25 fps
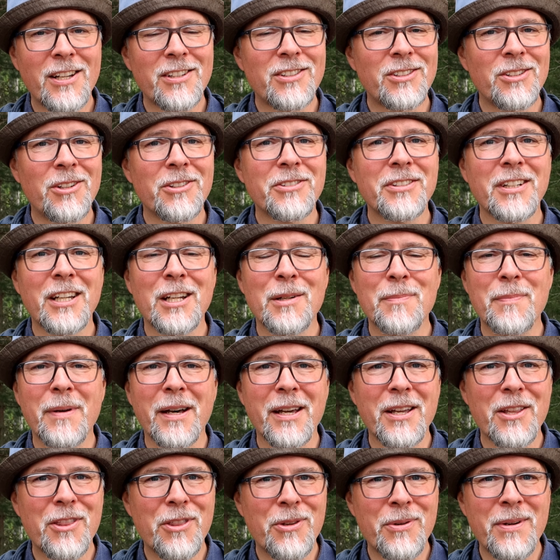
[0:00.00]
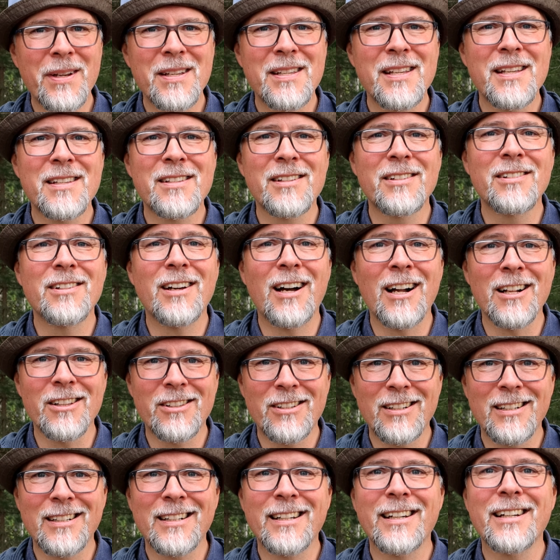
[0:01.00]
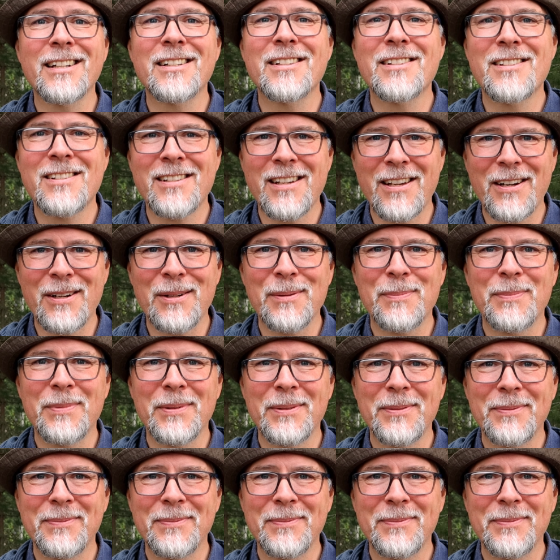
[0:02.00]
just not in my 3-season ultralight setup.